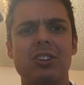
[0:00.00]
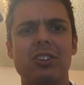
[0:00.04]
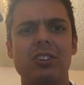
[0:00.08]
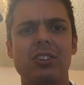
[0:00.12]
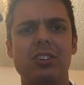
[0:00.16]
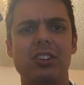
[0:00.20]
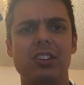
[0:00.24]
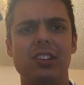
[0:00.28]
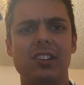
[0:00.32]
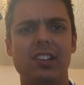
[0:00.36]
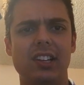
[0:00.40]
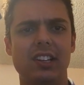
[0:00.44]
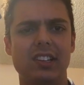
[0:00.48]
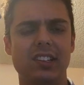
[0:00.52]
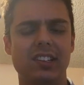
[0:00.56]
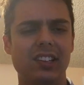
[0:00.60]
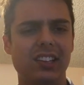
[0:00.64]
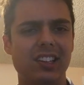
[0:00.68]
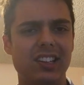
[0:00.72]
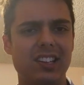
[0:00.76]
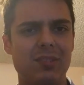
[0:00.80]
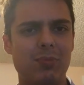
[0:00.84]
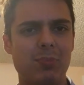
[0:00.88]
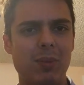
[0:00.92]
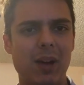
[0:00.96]
who do you think is
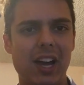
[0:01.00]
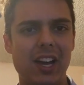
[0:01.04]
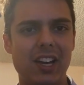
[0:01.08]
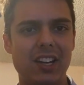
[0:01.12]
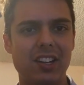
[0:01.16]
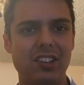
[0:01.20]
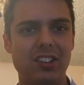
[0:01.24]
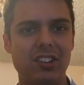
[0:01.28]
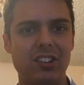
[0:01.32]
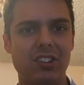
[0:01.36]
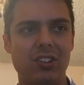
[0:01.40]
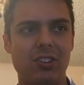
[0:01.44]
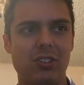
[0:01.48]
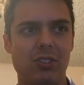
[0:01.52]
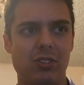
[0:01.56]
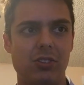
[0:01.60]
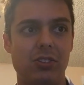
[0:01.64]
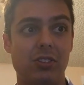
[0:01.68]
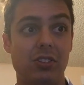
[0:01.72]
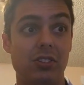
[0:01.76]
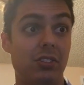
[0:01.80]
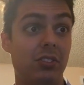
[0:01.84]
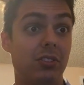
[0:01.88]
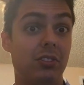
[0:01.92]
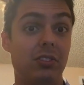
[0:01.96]
least biased, or
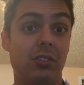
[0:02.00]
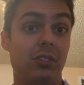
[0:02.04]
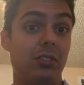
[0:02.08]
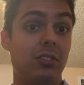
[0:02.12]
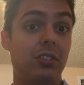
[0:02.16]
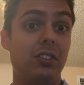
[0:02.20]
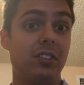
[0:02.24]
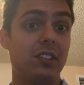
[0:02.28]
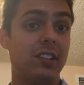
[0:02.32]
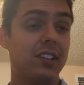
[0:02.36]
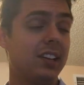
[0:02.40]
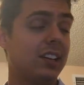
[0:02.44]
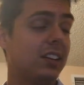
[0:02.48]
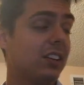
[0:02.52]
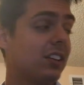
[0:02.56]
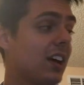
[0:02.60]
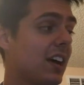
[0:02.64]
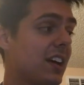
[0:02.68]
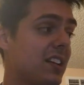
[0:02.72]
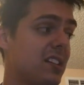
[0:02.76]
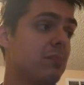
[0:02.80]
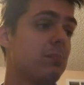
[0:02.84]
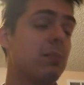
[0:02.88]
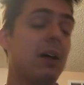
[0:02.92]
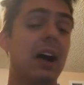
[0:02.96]
who do you think
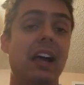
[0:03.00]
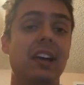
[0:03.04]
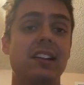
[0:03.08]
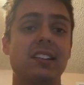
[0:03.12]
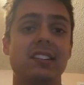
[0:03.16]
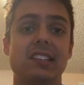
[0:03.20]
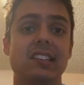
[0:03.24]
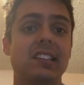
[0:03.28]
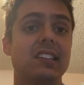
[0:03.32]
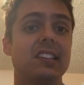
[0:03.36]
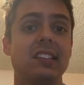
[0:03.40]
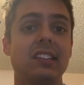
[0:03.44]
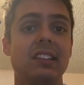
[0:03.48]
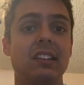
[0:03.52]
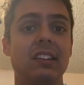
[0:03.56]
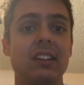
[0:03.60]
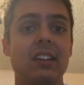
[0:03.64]
has biases